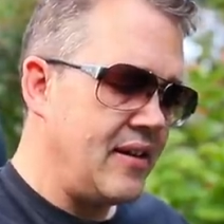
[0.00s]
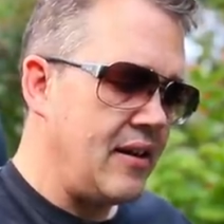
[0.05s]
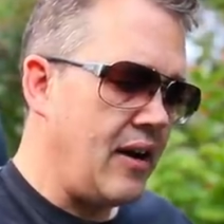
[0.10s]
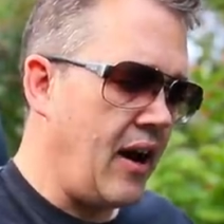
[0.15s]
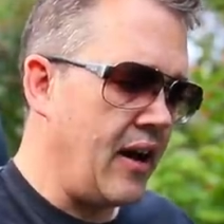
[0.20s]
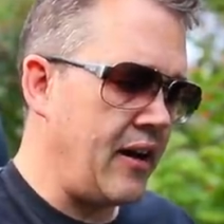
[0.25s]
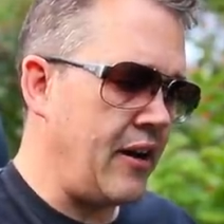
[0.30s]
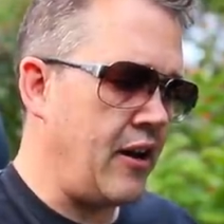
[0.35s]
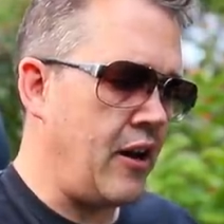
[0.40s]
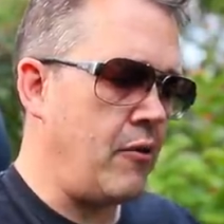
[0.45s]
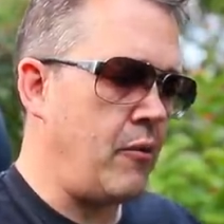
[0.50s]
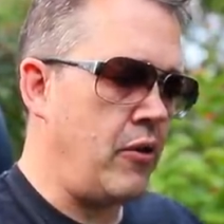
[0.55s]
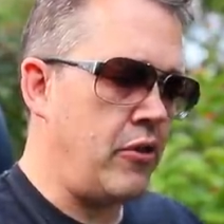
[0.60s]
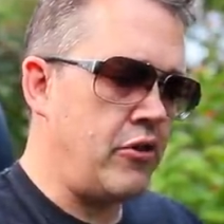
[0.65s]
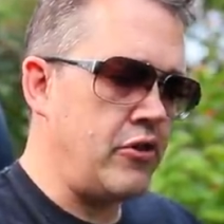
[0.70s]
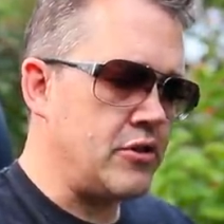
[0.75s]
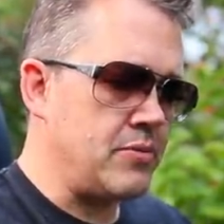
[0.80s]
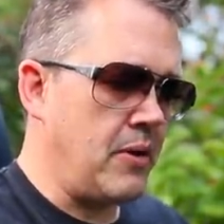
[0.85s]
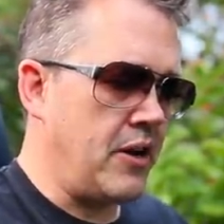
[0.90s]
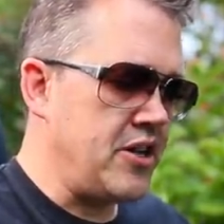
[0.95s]
I don't know whether
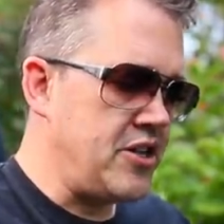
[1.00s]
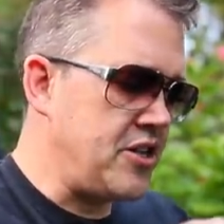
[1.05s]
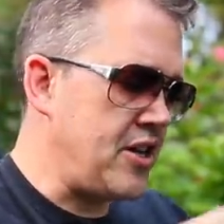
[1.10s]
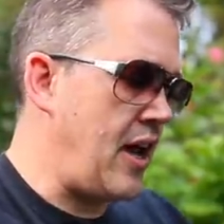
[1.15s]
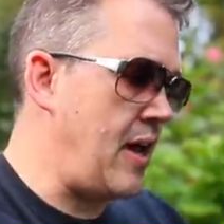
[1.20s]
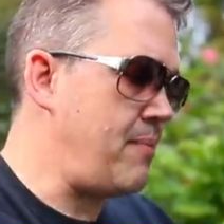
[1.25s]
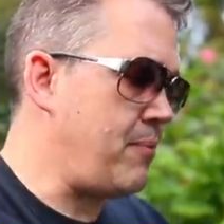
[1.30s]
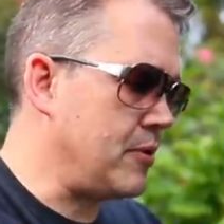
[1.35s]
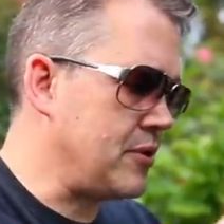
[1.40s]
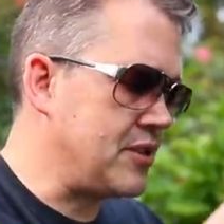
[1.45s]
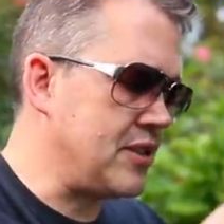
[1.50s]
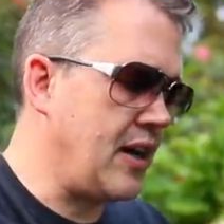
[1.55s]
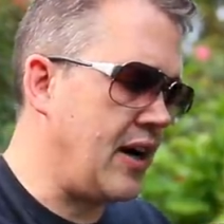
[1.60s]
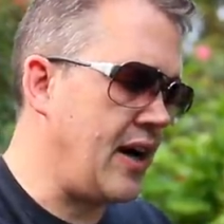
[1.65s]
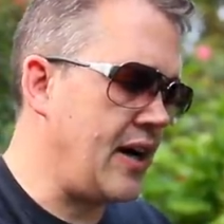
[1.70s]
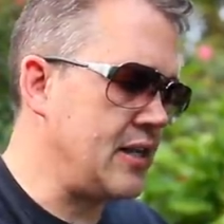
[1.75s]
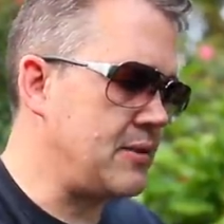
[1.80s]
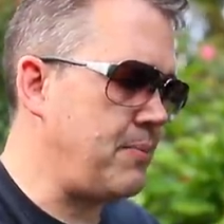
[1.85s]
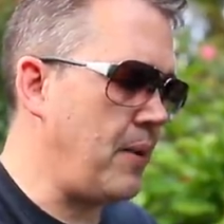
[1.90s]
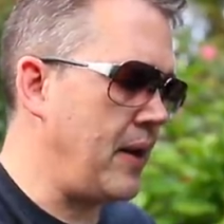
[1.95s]
it's my shape or
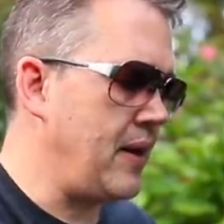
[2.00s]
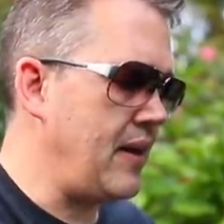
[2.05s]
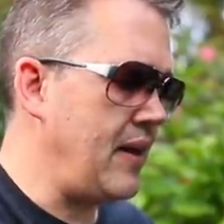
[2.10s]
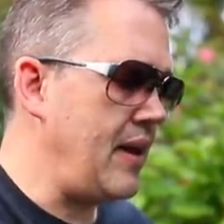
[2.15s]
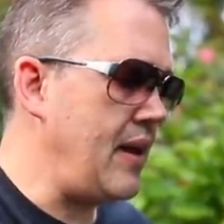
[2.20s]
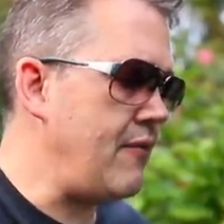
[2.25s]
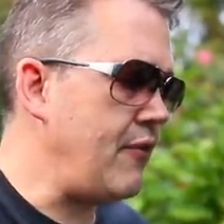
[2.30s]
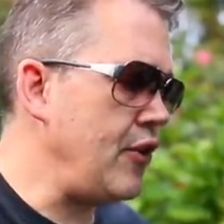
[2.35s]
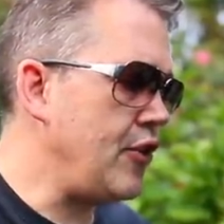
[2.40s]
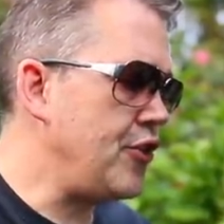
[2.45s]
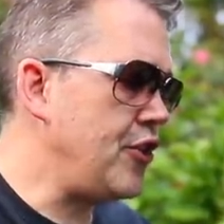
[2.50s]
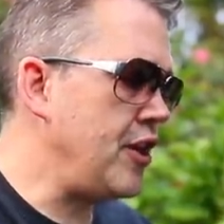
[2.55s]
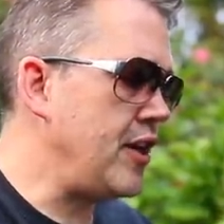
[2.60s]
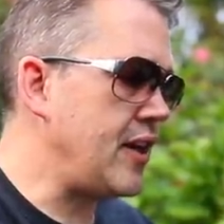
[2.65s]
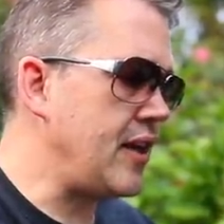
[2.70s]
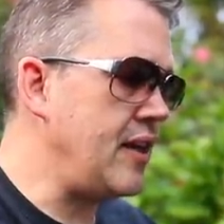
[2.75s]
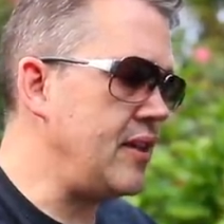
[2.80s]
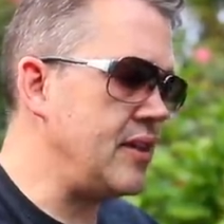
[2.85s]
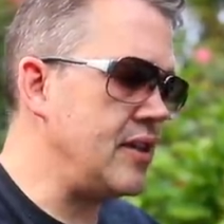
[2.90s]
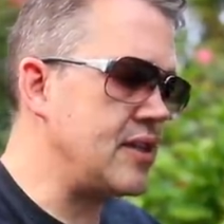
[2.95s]
size, but everything
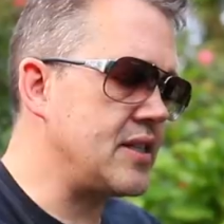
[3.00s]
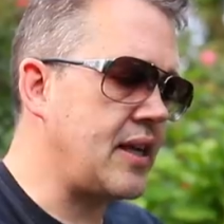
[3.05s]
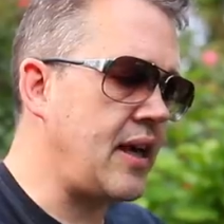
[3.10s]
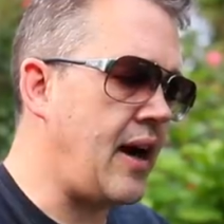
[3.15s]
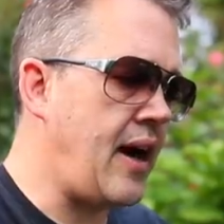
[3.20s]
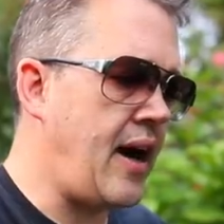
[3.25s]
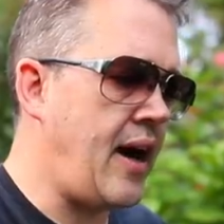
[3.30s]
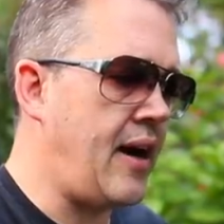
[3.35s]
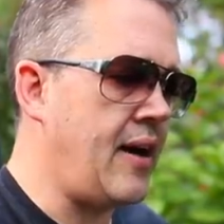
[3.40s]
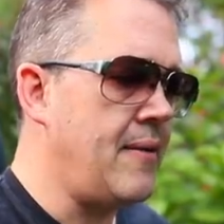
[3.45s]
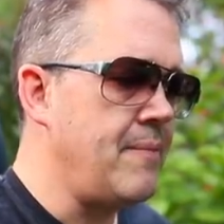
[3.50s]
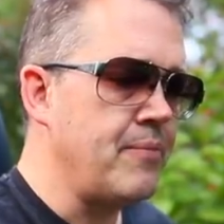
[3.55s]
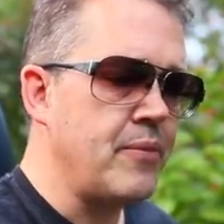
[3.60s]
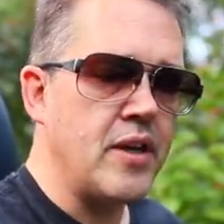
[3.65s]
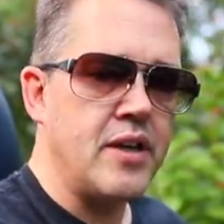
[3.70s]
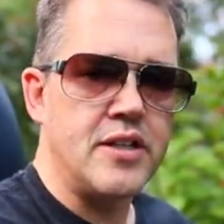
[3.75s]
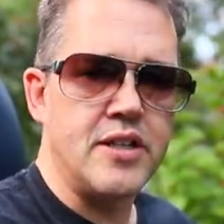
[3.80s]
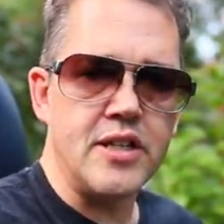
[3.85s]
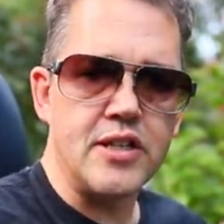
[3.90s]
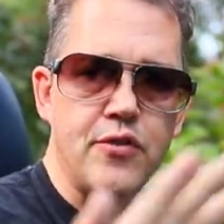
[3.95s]
in this car
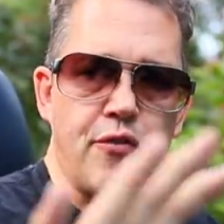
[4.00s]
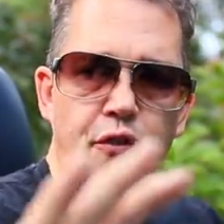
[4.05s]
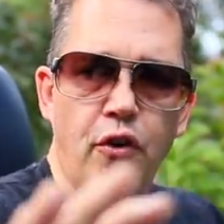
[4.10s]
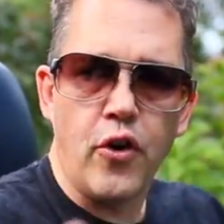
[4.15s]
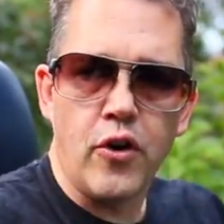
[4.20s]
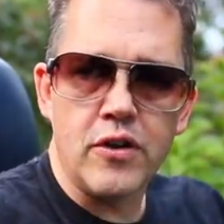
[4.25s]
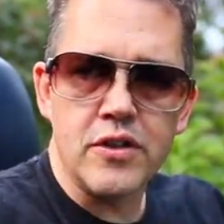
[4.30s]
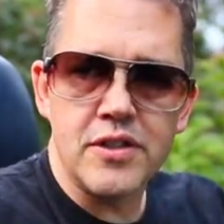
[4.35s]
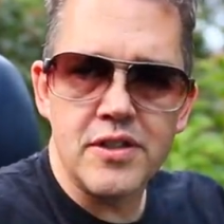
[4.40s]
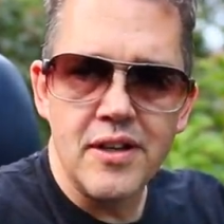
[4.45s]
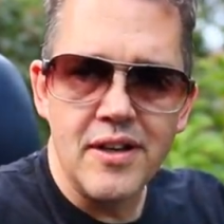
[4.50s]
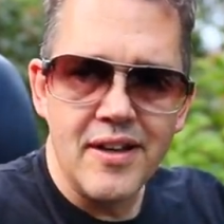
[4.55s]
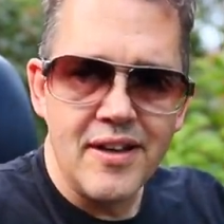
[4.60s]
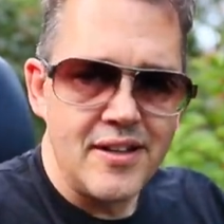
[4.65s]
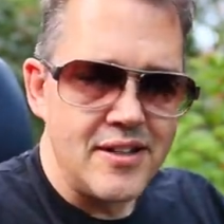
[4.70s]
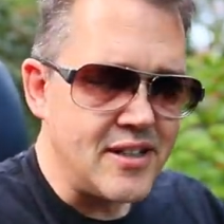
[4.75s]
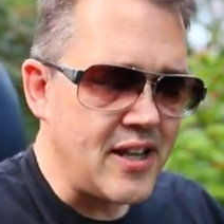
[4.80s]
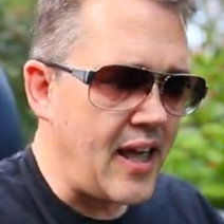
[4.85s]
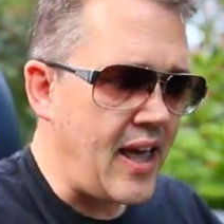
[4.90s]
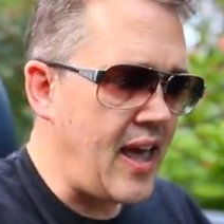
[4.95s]
just falls
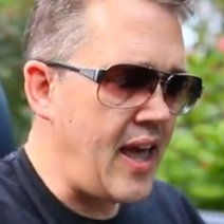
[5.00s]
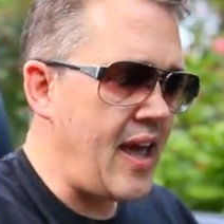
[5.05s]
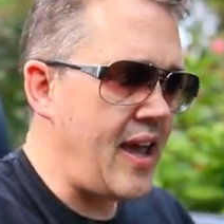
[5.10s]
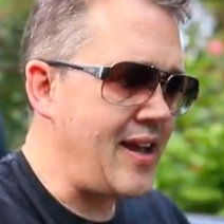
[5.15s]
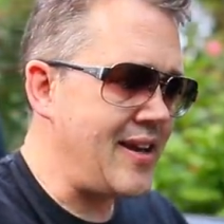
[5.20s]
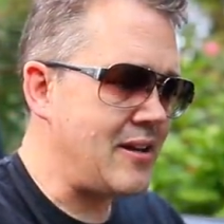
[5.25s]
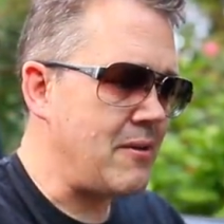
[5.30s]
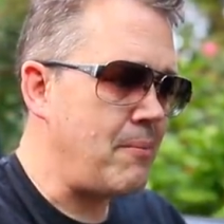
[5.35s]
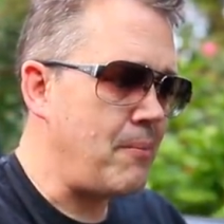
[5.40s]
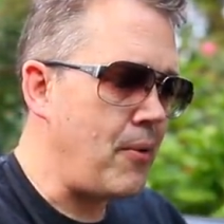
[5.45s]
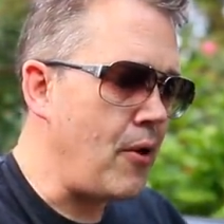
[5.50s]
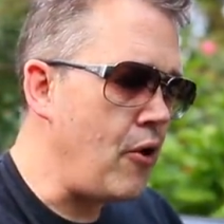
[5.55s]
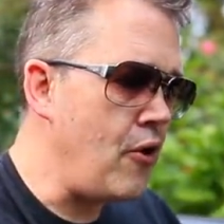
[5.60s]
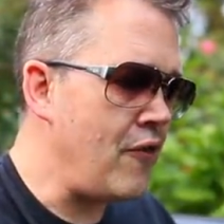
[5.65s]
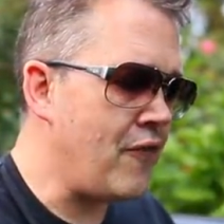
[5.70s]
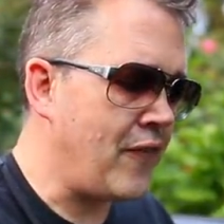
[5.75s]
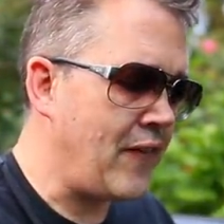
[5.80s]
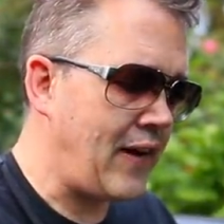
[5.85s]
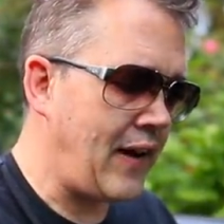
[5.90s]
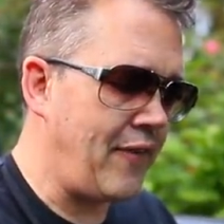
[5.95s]
to hand
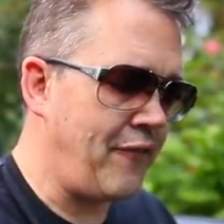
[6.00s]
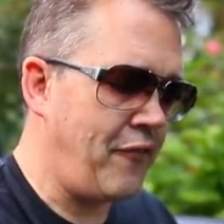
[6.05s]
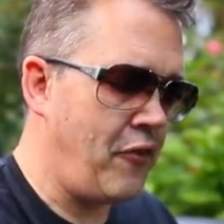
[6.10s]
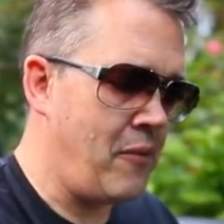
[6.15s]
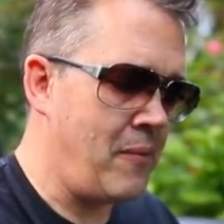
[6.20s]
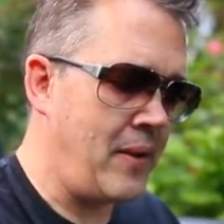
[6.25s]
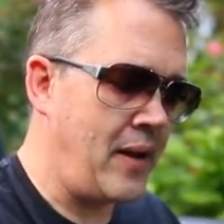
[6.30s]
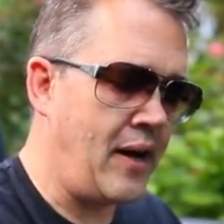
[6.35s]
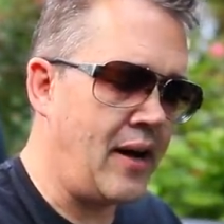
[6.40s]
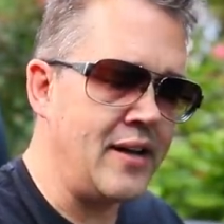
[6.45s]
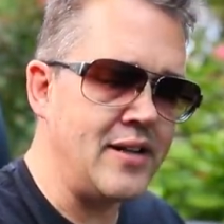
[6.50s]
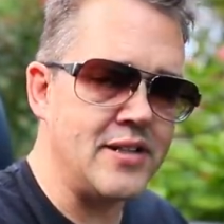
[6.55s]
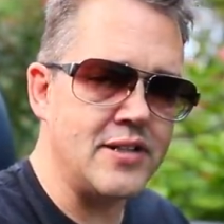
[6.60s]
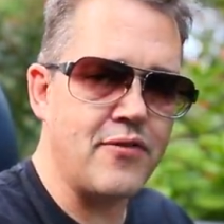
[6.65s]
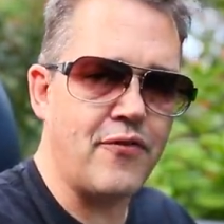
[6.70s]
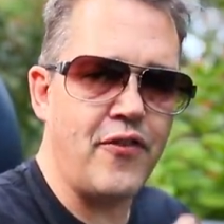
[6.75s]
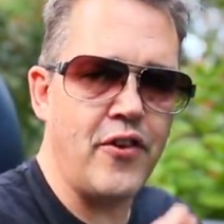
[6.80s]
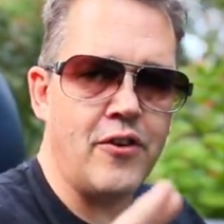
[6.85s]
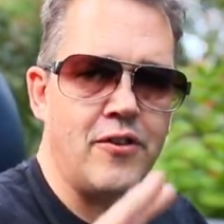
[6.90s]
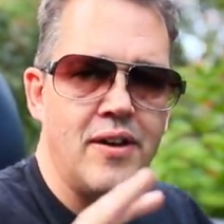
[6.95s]
perfectly for me. I just
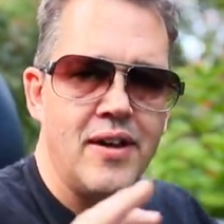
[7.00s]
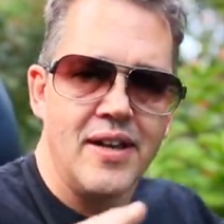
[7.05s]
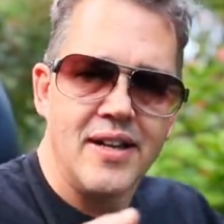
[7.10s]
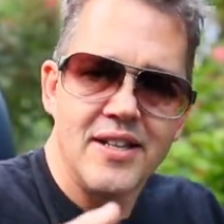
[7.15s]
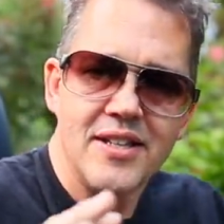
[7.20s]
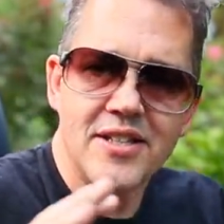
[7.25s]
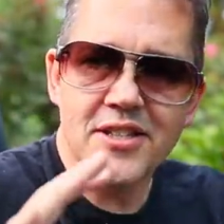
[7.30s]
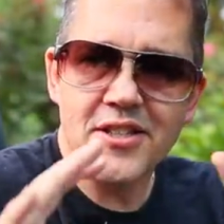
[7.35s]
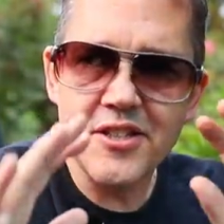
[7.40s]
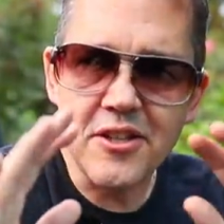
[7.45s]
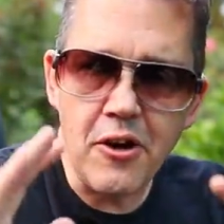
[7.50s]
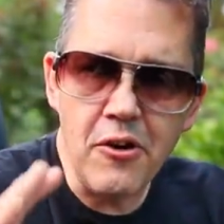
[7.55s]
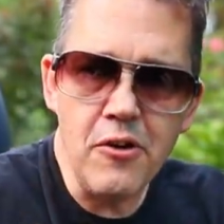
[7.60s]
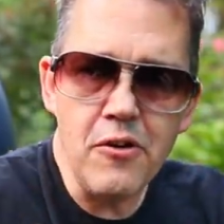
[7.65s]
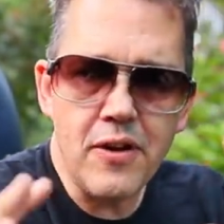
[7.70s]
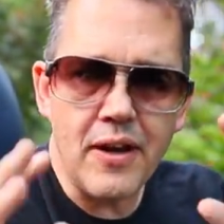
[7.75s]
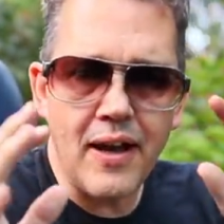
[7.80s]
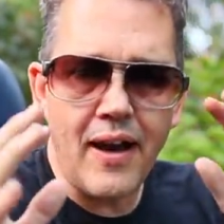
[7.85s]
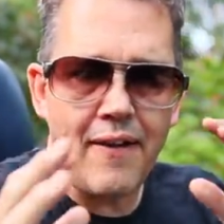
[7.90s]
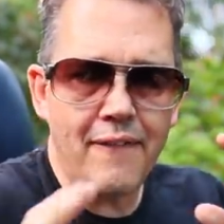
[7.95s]
feel
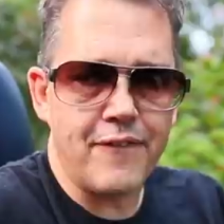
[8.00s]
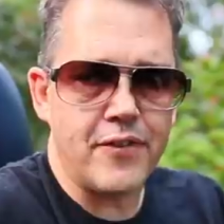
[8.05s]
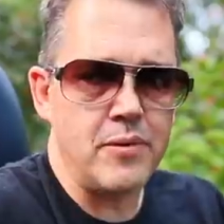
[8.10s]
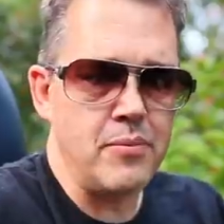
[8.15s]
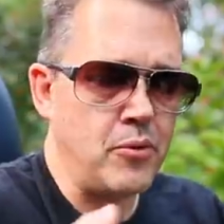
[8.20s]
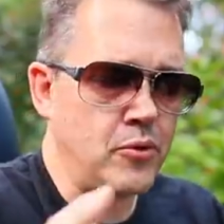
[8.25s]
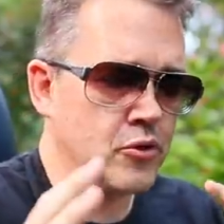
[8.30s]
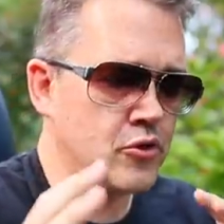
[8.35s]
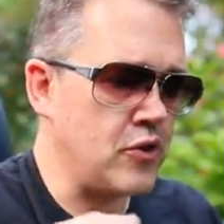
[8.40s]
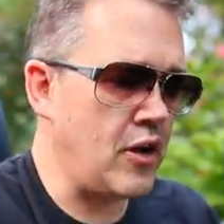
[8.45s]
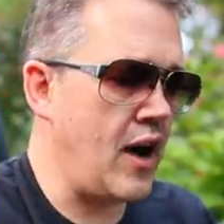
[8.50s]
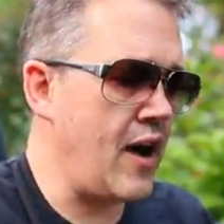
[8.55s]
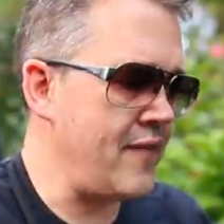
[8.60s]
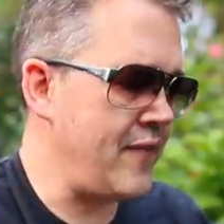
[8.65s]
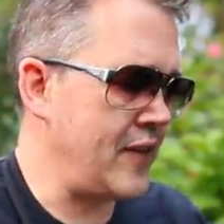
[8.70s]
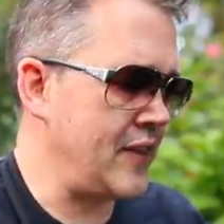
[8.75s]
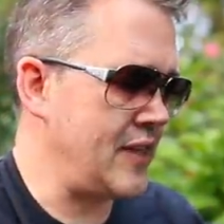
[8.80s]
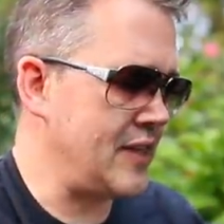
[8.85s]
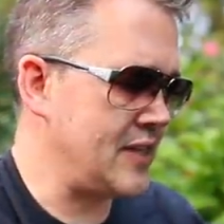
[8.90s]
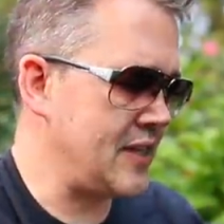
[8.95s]
so comfortable
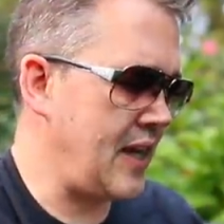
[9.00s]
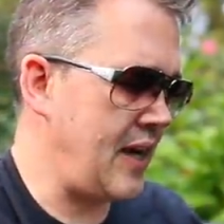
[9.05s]
driving this